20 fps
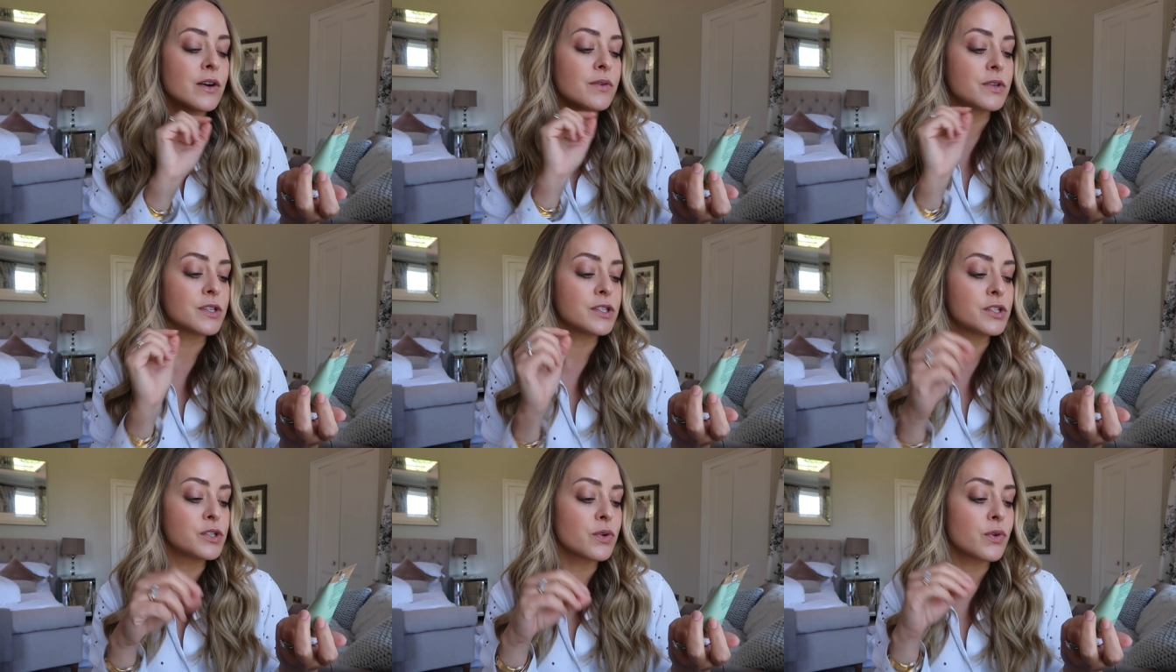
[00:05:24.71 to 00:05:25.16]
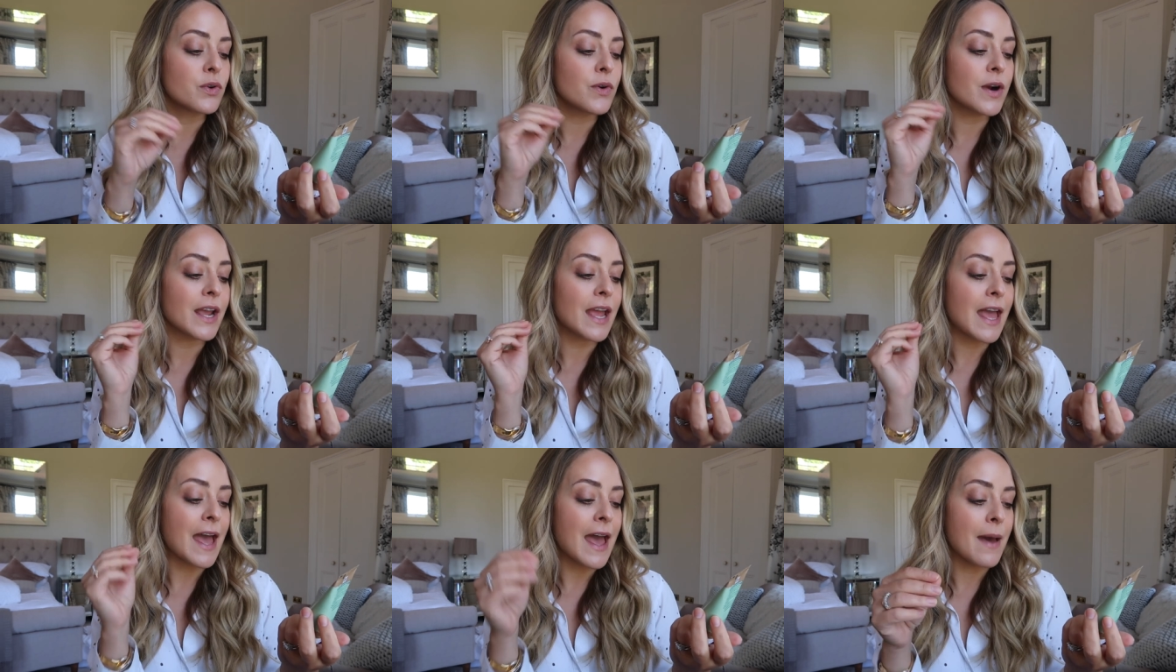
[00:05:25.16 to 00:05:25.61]

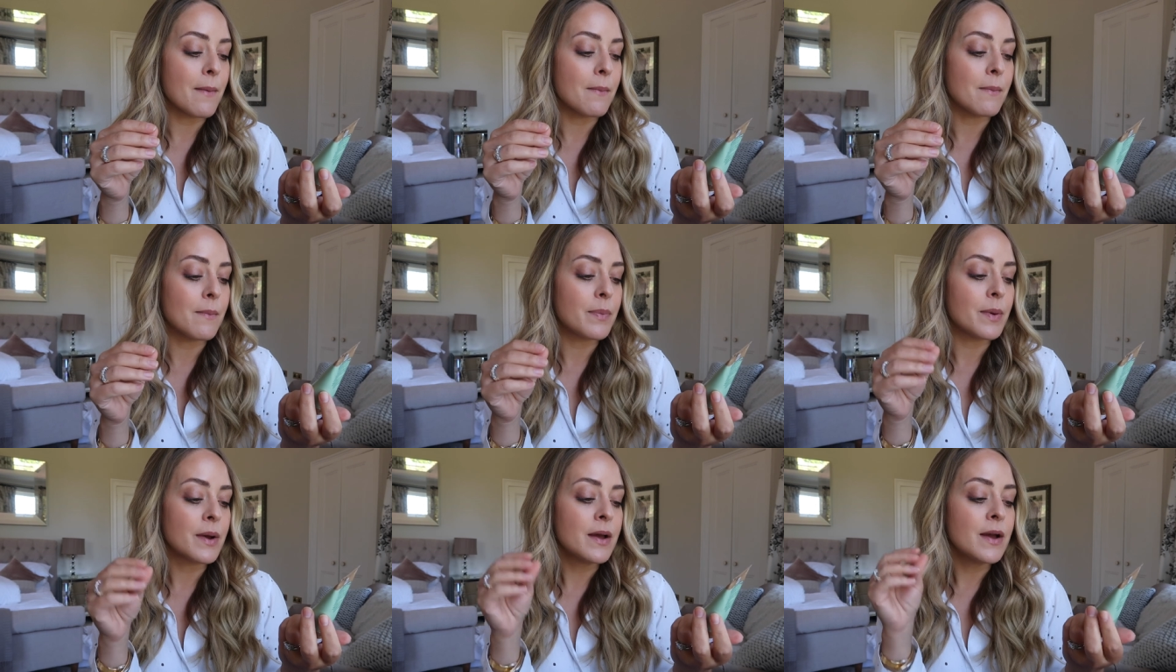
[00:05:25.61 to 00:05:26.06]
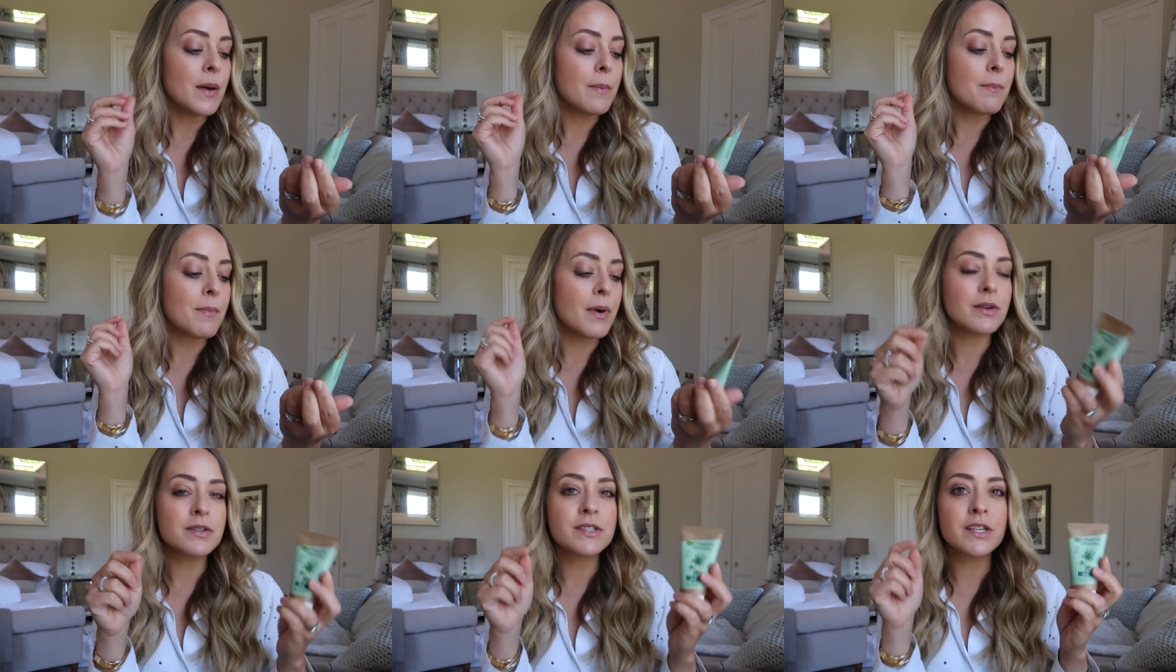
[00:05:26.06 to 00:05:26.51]
Restoring Hemp
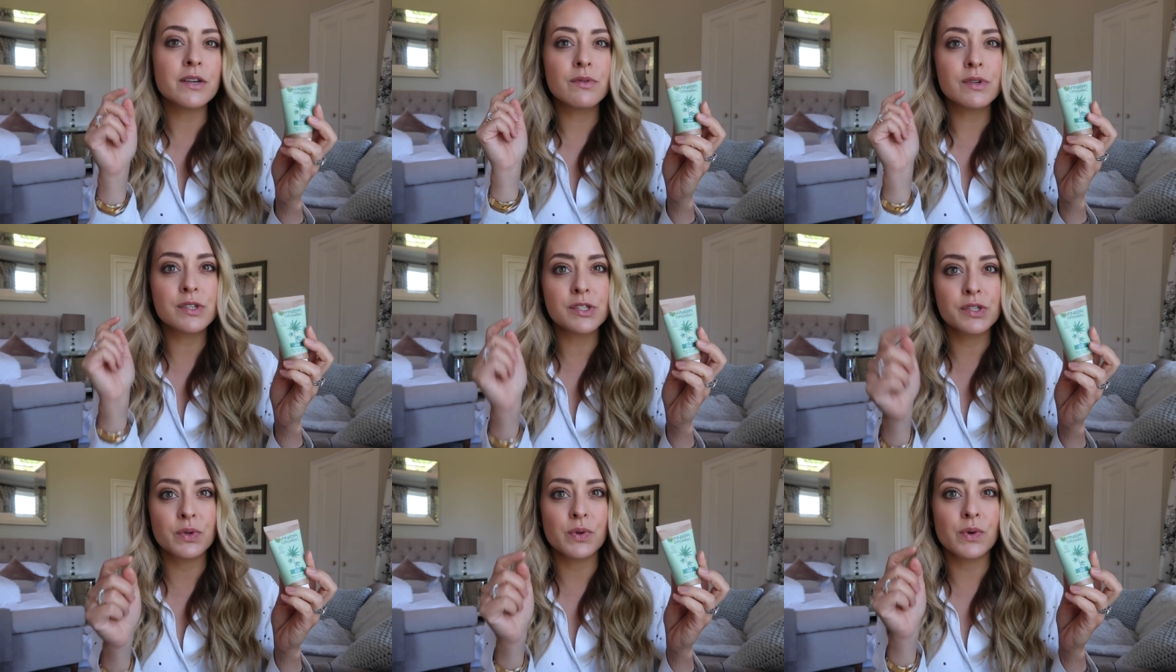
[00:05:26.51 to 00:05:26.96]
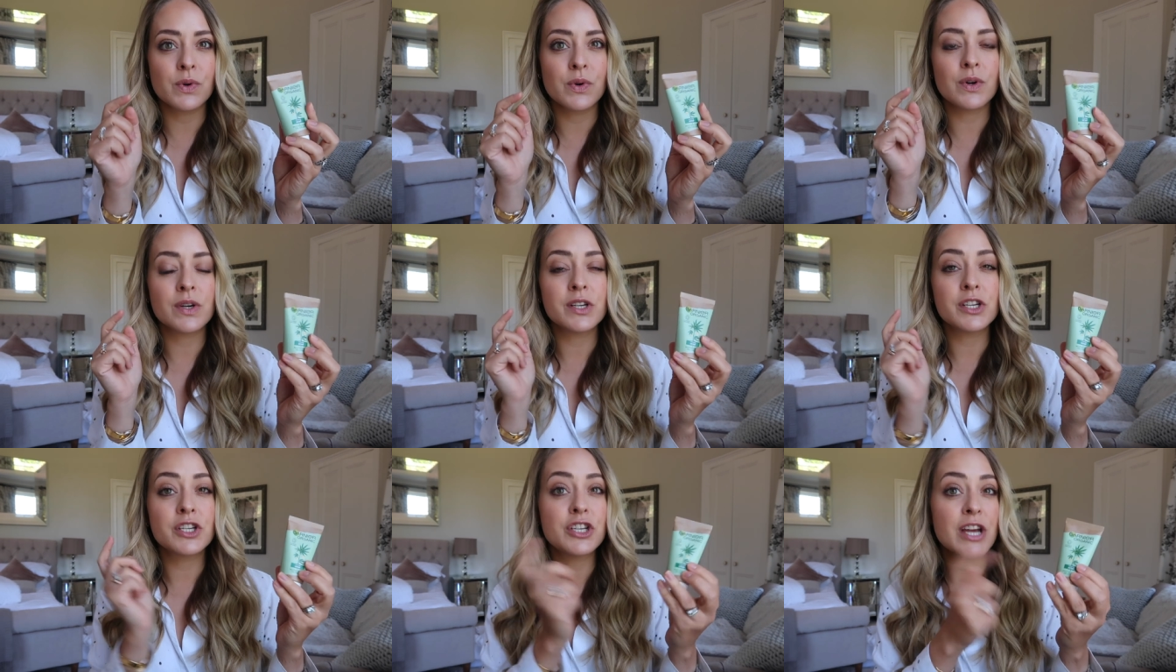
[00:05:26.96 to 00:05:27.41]
Multi
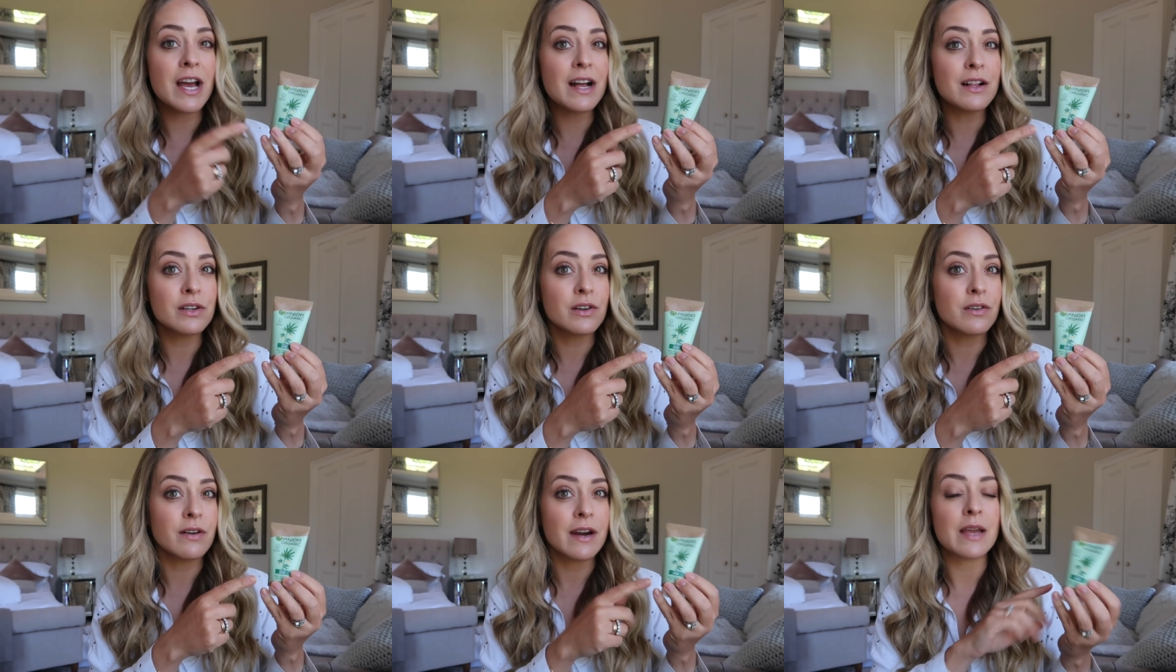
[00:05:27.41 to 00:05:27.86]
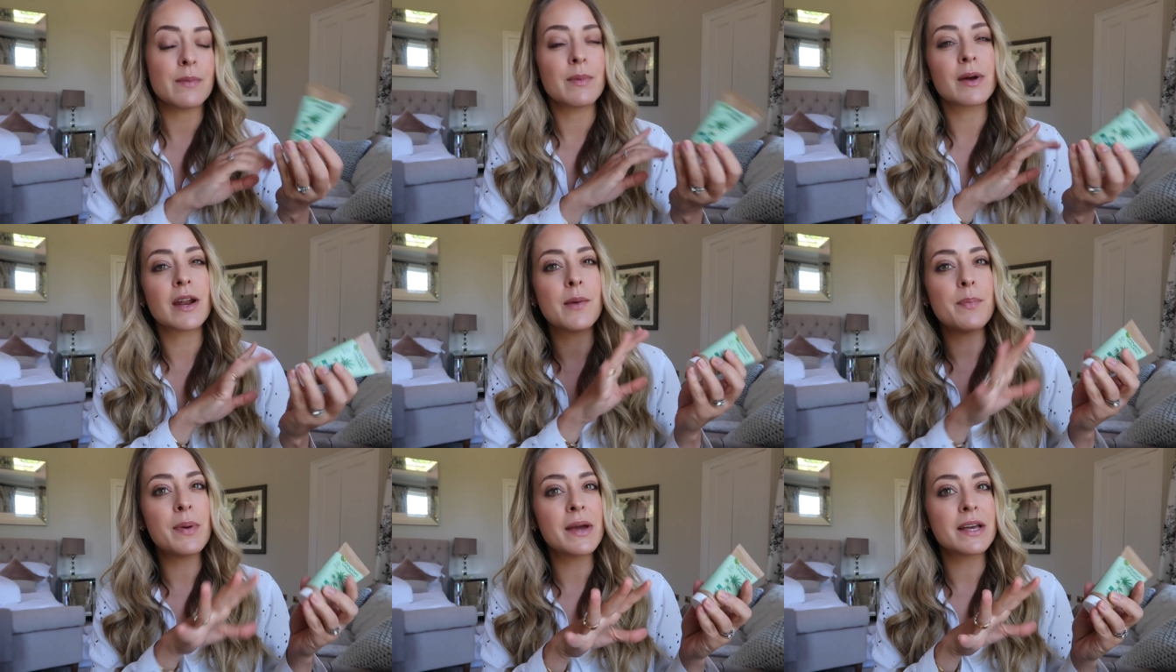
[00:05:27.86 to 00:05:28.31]
Restore Gel Cream,
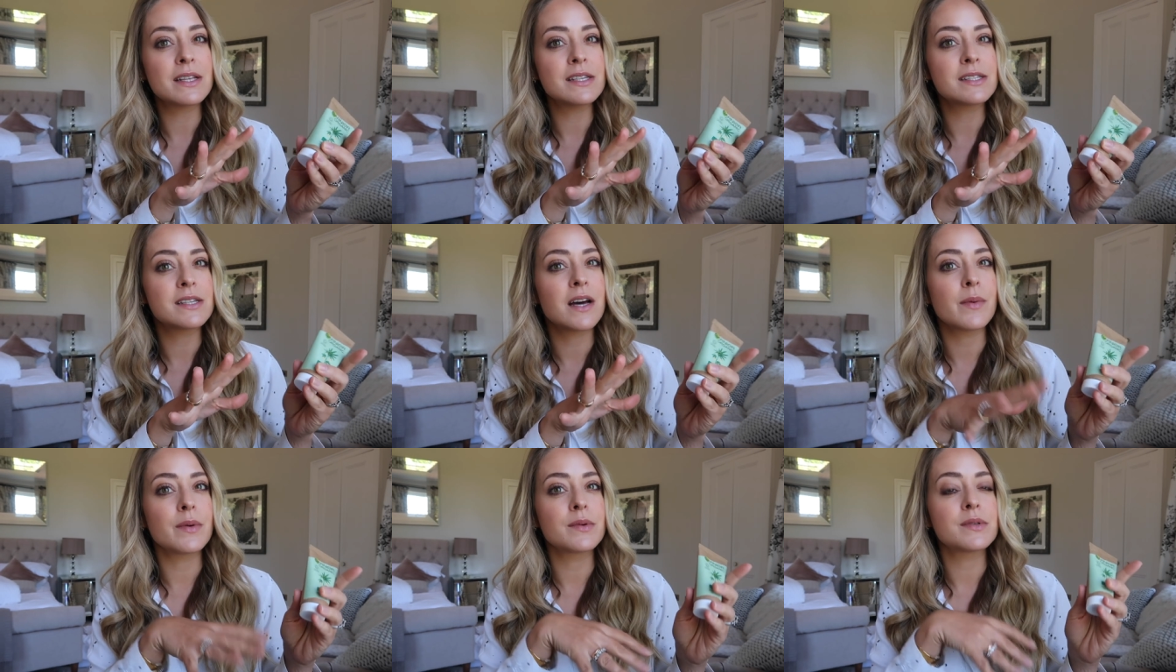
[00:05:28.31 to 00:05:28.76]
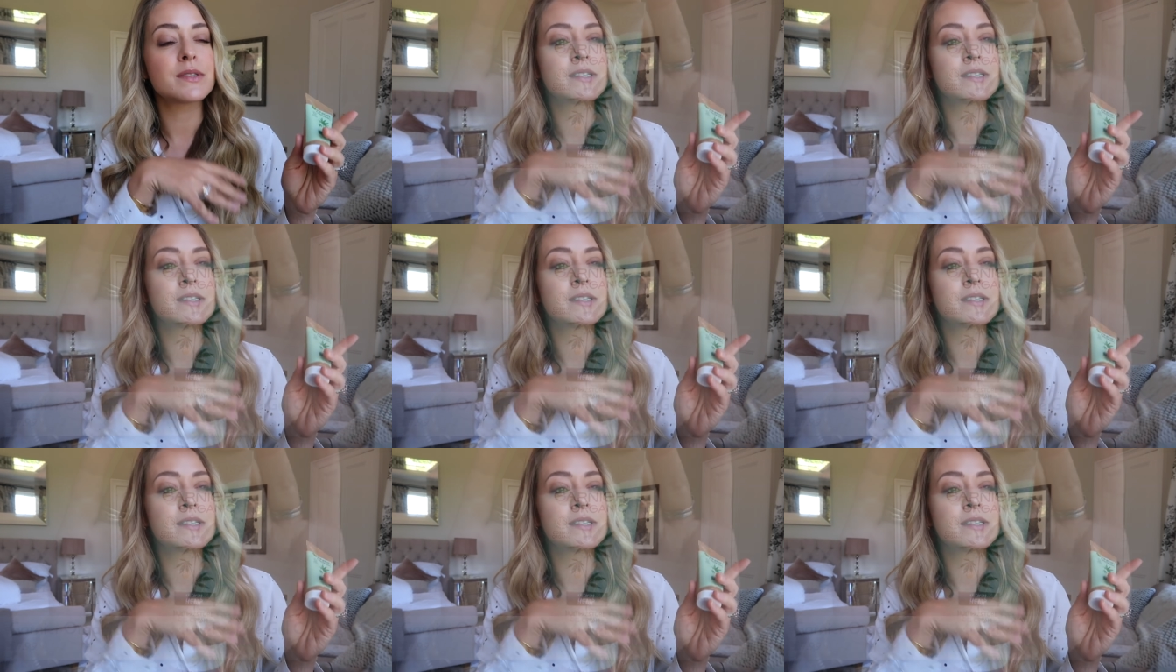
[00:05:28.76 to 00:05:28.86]
and I picked this up. It